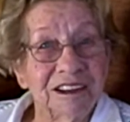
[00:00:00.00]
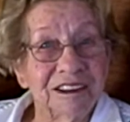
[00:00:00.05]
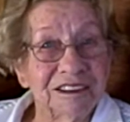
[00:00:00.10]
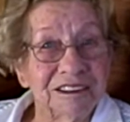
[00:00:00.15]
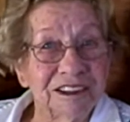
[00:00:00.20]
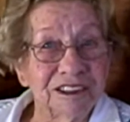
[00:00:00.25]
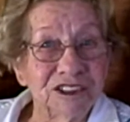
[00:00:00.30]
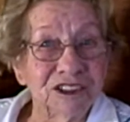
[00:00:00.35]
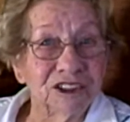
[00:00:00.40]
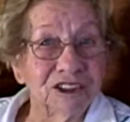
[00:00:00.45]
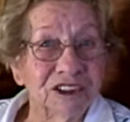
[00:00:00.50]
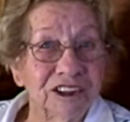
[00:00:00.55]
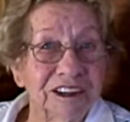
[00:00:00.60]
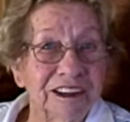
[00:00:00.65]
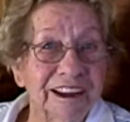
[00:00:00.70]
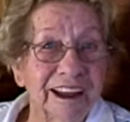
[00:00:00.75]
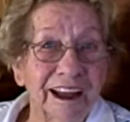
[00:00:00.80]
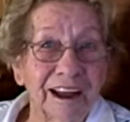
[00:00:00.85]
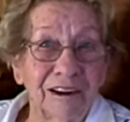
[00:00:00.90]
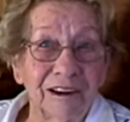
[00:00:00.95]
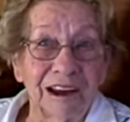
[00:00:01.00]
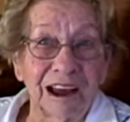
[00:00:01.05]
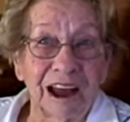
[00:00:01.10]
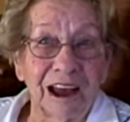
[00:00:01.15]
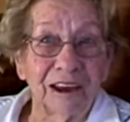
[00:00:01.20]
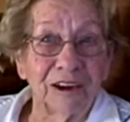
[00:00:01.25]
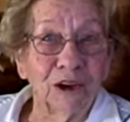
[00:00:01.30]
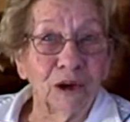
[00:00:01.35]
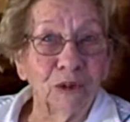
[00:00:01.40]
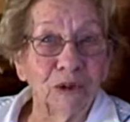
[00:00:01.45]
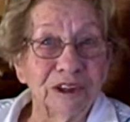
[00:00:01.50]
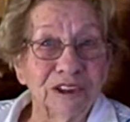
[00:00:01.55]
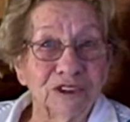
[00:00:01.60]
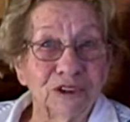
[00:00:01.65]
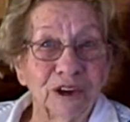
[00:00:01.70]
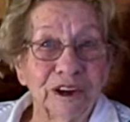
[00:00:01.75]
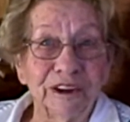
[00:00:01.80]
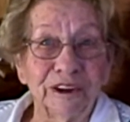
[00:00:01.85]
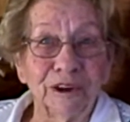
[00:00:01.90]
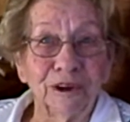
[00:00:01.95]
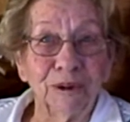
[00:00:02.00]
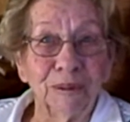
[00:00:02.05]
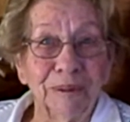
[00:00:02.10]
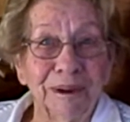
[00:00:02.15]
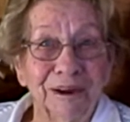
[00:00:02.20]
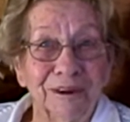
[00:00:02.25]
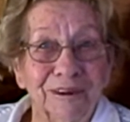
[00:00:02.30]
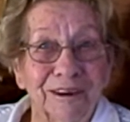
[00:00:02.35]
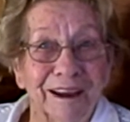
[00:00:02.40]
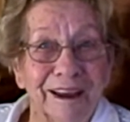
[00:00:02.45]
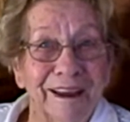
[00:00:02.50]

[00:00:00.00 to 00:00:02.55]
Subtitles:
such a good cow, I'd always drink her milk.